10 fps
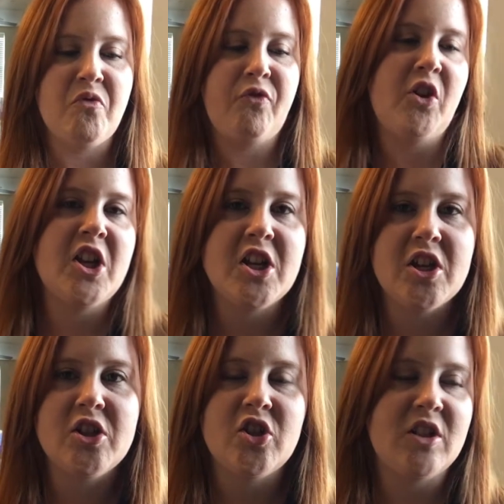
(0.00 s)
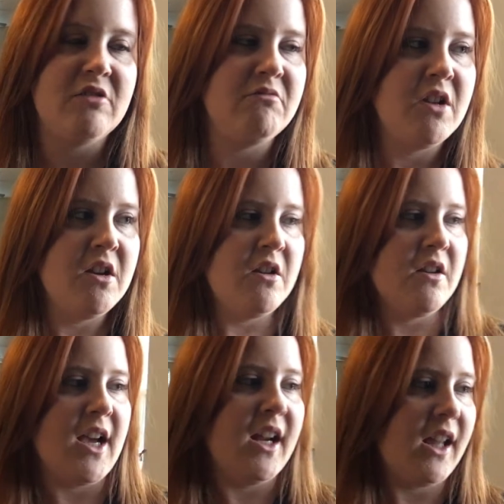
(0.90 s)
footage and
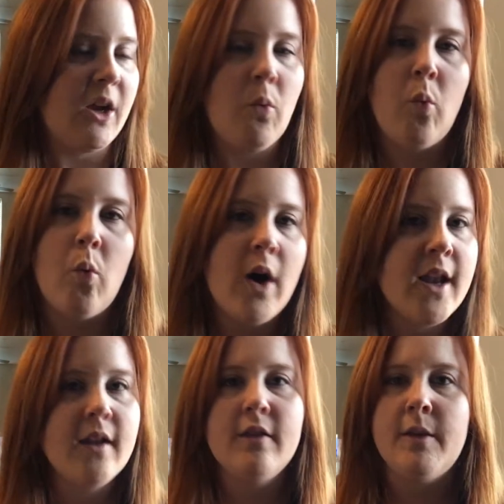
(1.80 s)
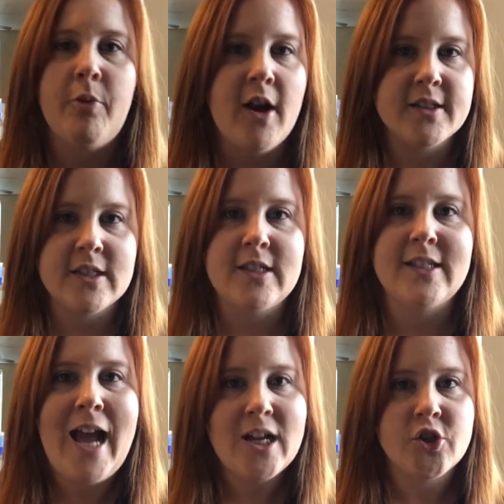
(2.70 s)
kind of like what the process has
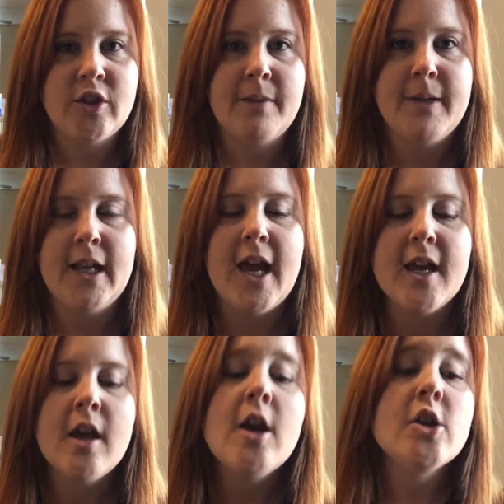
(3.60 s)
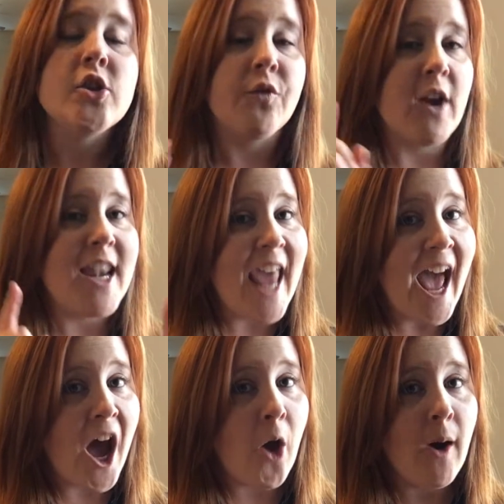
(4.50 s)
actually been like. So for
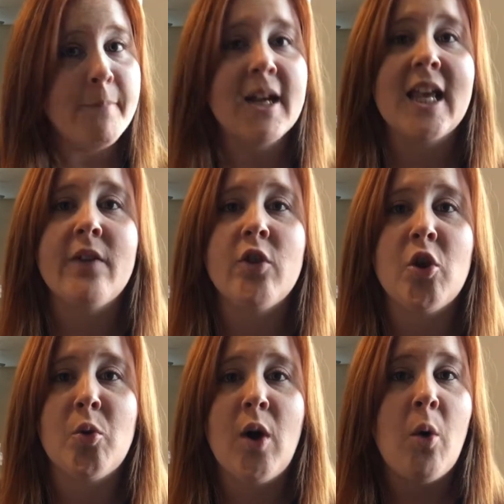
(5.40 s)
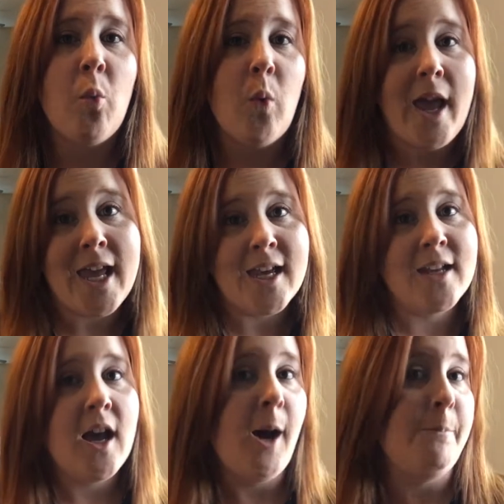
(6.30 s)
now, I'm gonna give you a
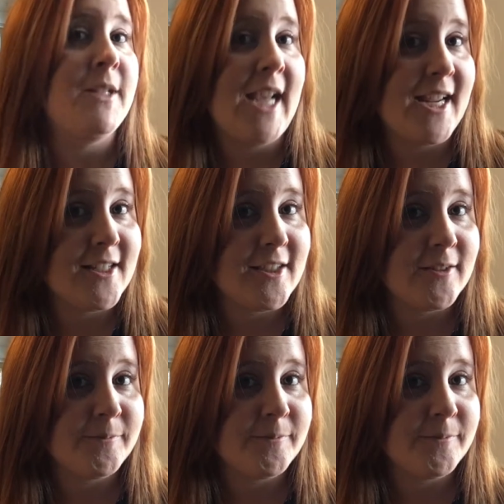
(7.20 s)
weigh-in update.